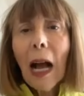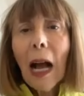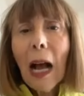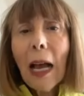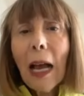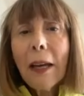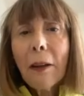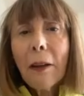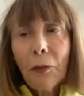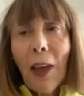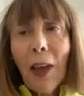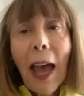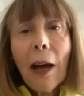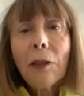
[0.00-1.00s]
I
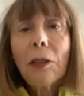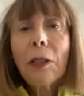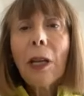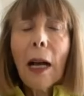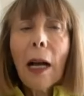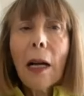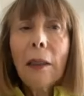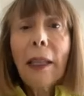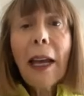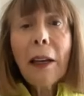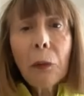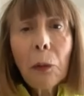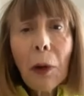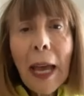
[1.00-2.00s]
found a
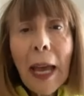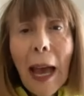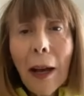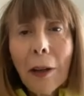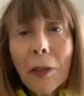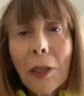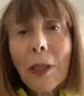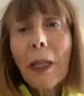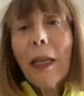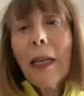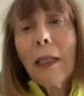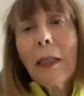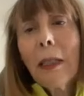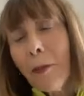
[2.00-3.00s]
laneway house
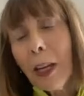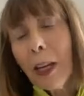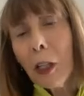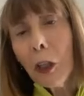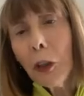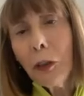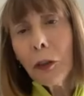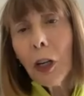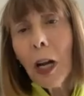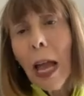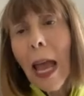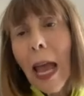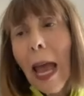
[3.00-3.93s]
in Vancouver,